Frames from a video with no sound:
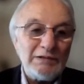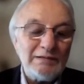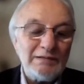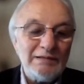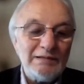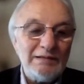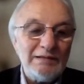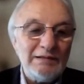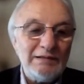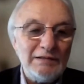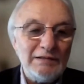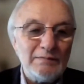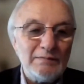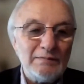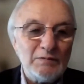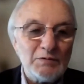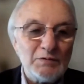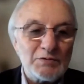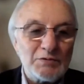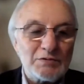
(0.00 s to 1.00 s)
Up to
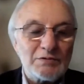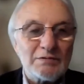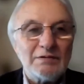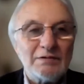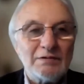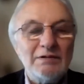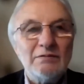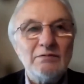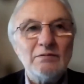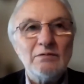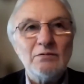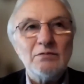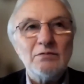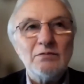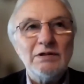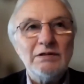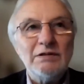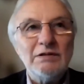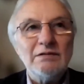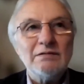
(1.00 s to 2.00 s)
2009
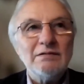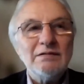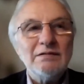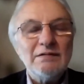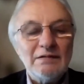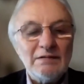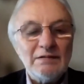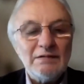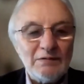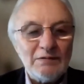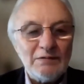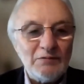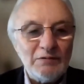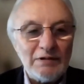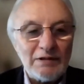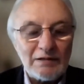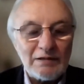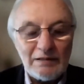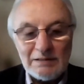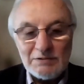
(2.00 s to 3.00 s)
in
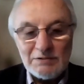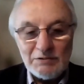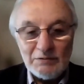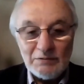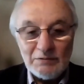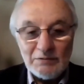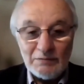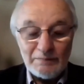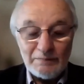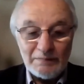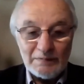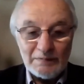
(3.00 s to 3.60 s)
Uruguay,